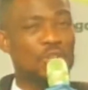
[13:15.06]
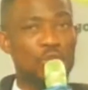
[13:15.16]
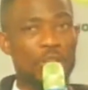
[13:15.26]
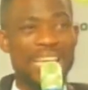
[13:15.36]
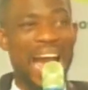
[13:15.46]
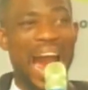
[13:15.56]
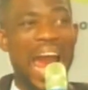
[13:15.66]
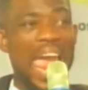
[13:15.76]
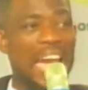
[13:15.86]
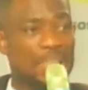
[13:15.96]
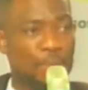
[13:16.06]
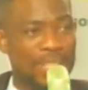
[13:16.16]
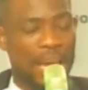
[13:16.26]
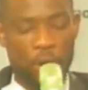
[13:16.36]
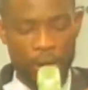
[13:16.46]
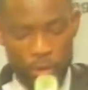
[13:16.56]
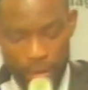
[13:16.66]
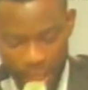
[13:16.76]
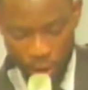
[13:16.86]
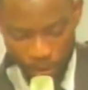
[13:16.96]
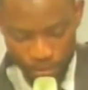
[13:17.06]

not exploit according to the kingdom.